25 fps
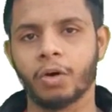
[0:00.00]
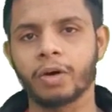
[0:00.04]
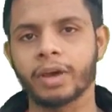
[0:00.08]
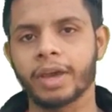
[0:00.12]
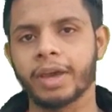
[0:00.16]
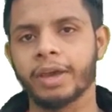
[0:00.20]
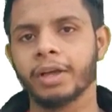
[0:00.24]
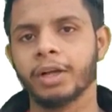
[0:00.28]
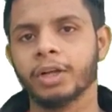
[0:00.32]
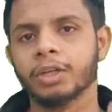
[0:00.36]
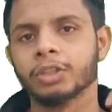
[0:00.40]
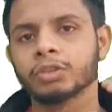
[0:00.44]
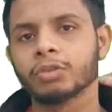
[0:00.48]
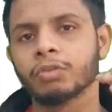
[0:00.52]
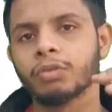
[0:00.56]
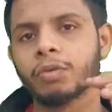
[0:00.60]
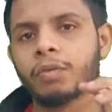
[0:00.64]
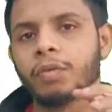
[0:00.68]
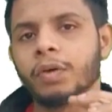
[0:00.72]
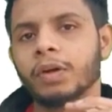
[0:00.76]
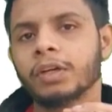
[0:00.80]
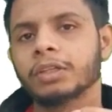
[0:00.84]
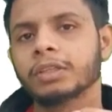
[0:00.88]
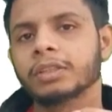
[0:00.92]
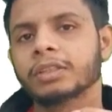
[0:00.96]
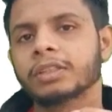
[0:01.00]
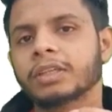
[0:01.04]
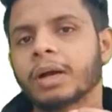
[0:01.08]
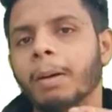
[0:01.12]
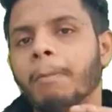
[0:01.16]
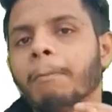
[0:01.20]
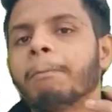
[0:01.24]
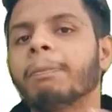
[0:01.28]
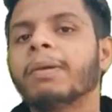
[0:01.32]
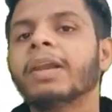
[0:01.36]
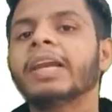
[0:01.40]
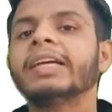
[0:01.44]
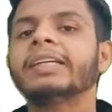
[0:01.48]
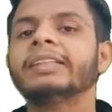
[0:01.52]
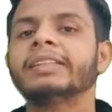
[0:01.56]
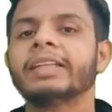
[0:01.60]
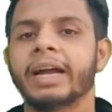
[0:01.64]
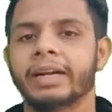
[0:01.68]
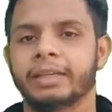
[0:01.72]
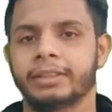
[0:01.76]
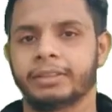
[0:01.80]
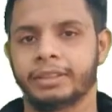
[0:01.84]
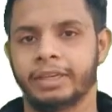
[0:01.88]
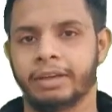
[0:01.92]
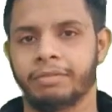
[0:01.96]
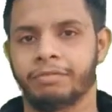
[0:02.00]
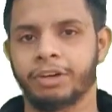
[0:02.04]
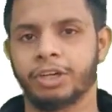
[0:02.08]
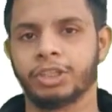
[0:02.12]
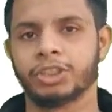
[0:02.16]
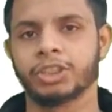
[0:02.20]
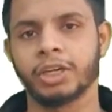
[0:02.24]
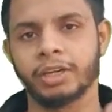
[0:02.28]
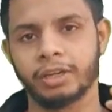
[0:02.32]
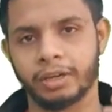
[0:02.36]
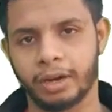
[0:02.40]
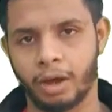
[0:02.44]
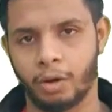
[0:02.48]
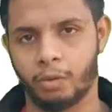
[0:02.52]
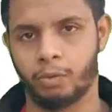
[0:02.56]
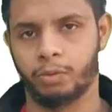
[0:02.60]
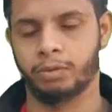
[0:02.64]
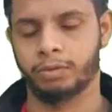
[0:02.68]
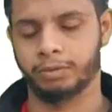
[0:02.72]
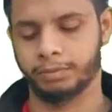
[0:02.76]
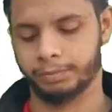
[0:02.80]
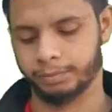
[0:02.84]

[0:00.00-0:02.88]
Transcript: Okay, so we will complete that definition now.